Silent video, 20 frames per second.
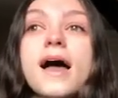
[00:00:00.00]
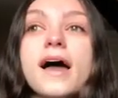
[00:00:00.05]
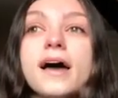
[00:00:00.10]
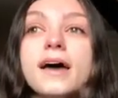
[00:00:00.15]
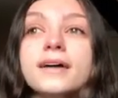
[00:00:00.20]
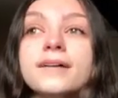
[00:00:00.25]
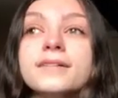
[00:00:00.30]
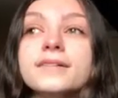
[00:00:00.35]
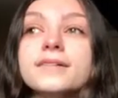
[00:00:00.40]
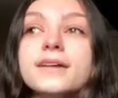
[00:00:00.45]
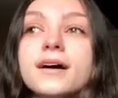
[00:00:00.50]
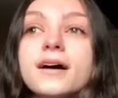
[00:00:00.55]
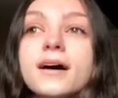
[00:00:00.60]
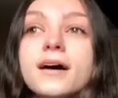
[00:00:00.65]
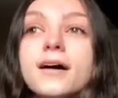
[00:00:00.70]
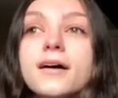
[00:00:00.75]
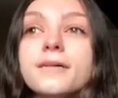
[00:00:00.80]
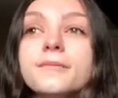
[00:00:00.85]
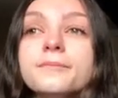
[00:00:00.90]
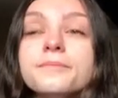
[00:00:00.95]
and
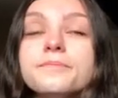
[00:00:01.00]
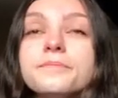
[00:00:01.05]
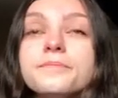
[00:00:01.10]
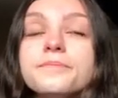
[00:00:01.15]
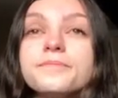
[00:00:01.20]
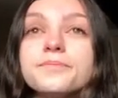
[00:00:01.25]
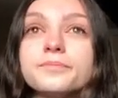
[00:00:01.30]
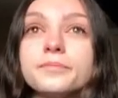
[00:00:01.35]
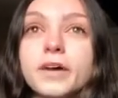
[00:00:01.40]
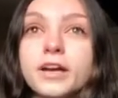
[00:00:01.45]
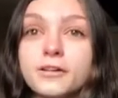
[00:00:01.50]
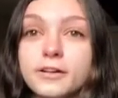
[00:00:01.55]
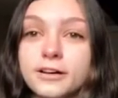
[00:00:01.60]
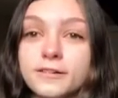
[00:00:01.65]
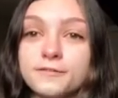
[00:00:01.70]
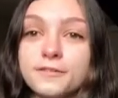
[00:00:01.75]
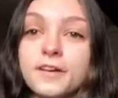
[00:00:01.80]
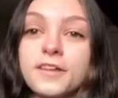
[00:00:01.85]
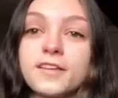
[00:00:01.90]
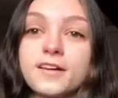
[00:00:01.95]
my
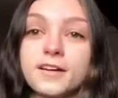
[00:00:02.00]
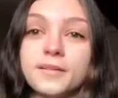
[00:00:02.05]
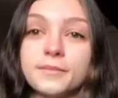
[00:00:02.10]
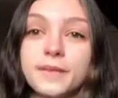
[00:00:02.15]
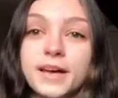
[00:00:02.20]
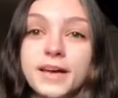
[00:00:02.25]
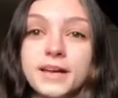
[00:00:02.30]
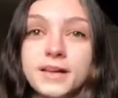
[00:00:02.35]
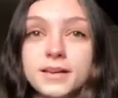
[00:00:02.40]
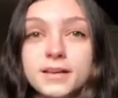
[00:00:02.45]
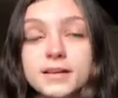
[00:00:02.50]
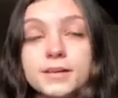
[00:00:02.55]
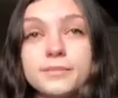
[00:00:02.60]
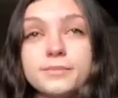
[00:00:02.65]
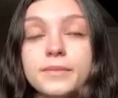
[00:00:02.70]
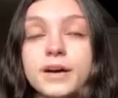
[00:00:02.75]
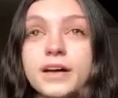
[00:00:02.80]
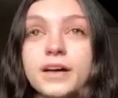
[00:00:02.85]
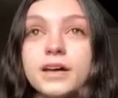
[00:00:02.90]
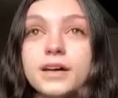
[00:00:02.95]
grandfather, my
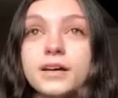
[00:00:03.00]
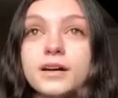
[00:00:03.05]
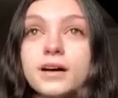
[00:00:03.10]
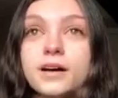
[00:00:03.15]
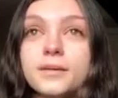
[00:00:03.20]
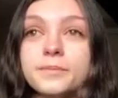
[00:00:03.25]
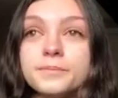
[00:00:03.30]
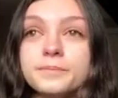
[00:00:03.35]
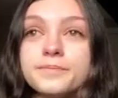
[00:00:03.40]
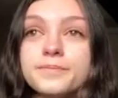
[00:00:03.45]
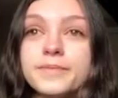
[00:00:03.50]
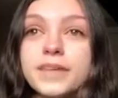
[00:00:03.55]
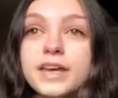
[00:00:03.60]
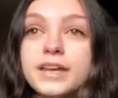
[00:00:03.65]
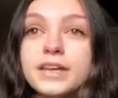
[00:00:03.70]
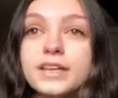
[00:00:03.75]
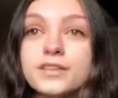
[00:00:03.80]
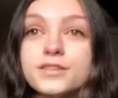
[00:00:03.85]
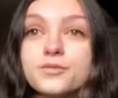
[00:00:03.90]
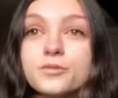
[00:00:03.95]

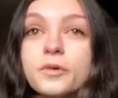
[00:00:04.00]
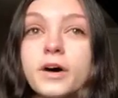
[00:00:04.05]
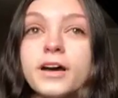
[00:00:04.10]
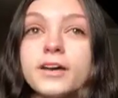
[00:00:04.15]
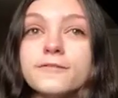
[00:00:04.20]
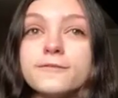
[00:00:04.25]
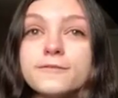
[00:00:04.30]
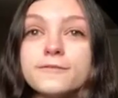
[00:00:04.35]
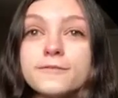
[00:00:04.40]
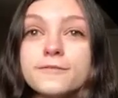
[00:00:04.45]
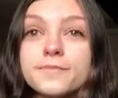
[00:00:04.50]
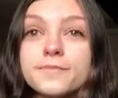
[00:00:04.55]
and his wife,